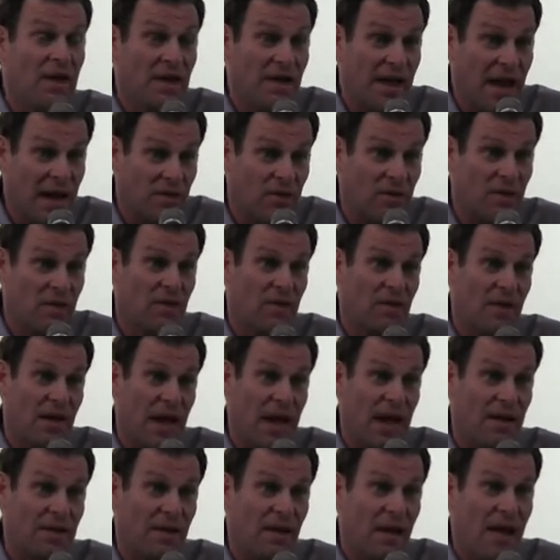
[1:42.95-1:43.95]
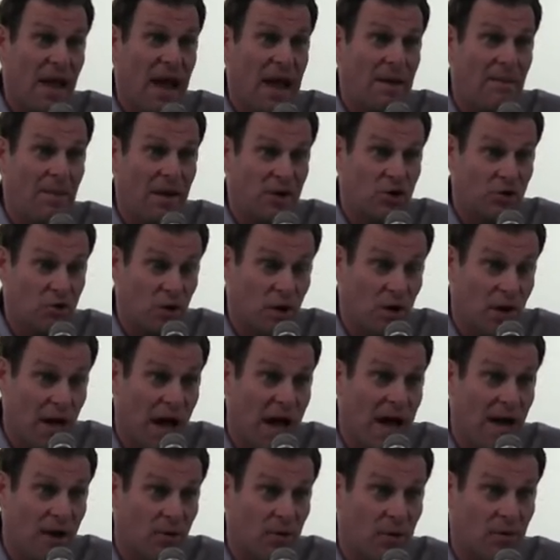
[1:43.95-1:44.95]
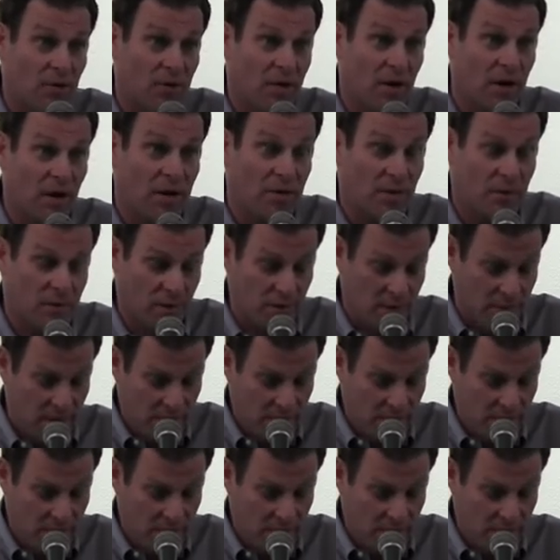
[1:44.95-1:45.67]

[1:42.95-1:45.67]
yes to that and make sure Congress does.